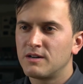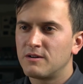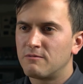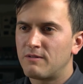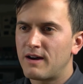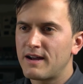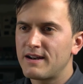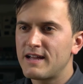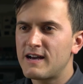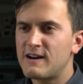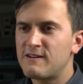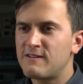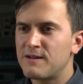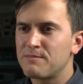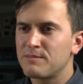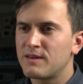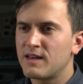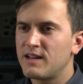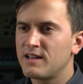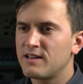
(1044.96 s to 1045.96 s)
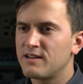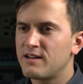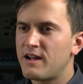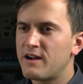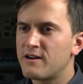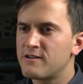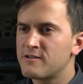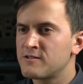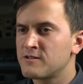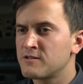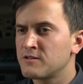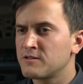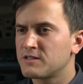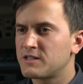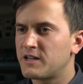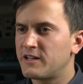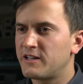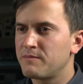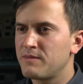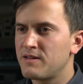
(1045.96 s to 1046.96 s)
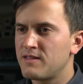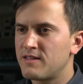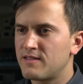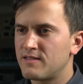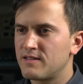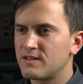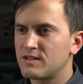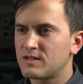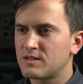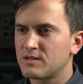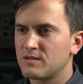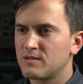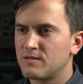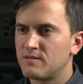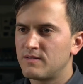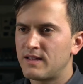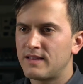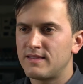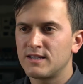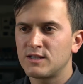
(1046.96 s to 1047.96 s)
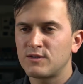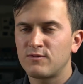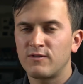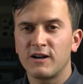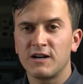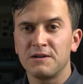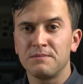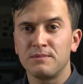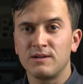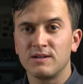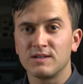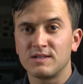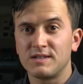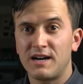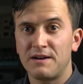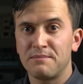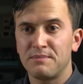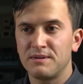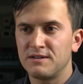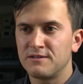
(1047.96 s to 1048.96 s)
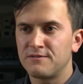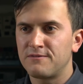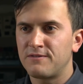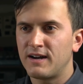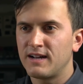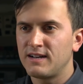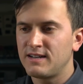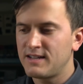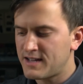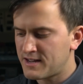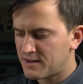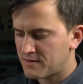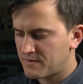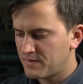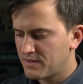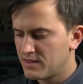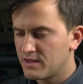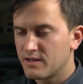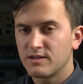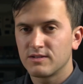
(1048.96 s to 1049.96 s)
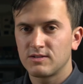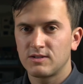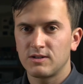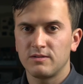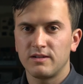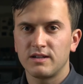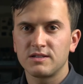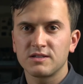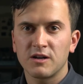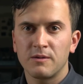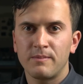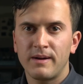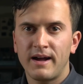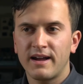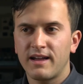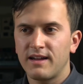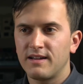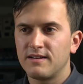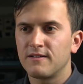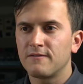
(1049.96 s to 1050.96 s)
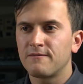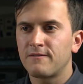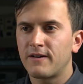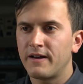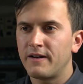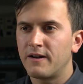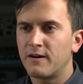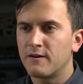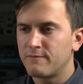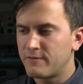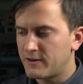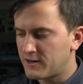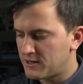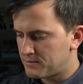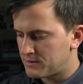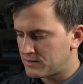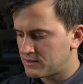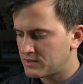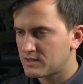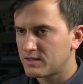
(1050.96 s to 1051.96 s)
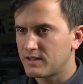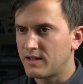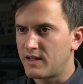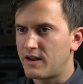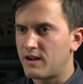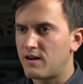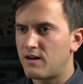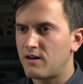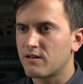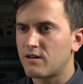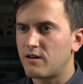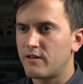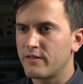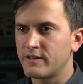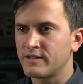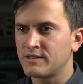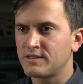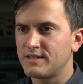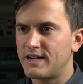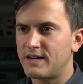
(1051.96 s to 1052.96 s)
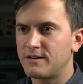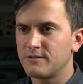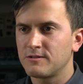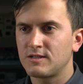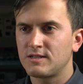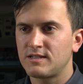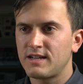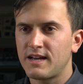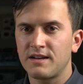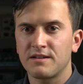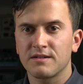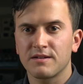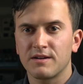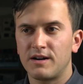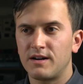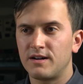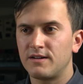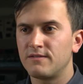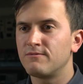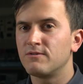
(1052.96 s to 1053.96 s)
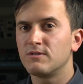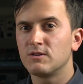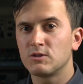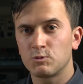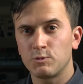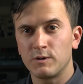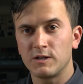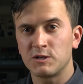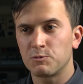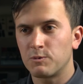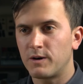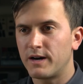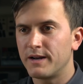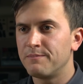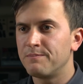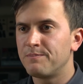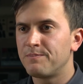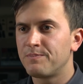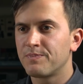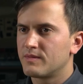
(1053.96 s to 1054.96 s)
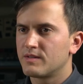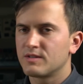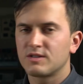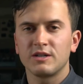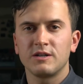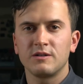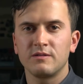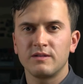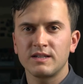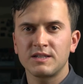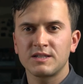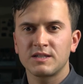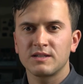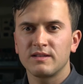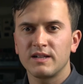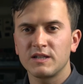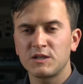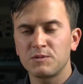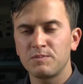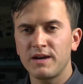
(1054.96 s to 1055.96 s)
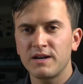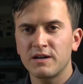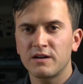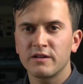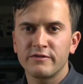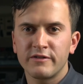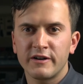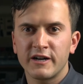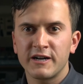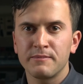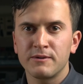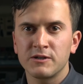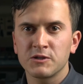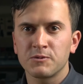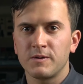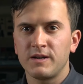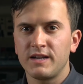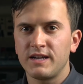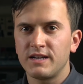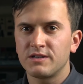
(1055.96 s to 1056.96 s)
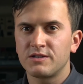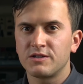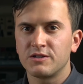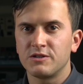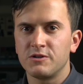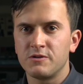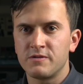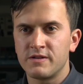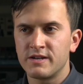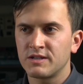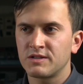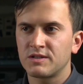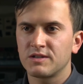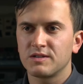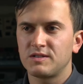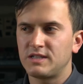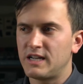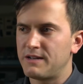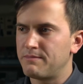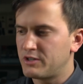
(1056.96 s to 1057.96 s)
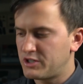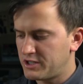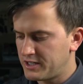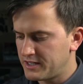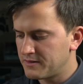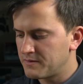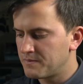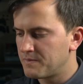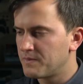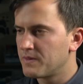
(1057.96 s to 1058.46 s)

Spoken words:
Right now, I'm getting an error telling me that this variable has not been defined yet. So let's go back and define our variables. And I'll call this now state of switch 1. So let's make all the variables we need to do this state machine.